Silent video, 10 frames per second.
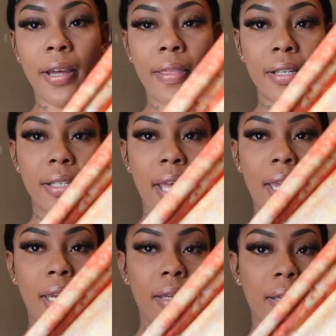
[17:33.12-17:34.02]
got this
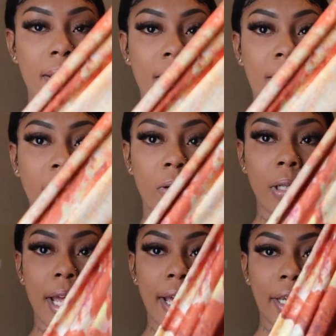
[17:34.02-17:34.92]
like little
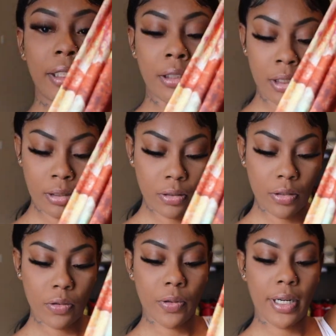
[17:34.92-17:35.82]
line
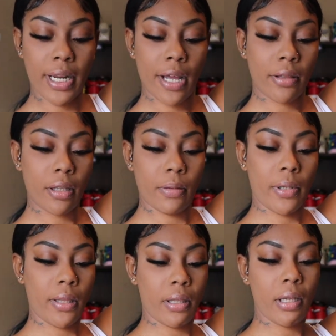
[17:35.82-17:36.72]
going down them
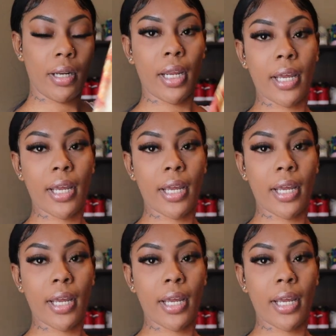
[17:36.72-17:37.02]
and then they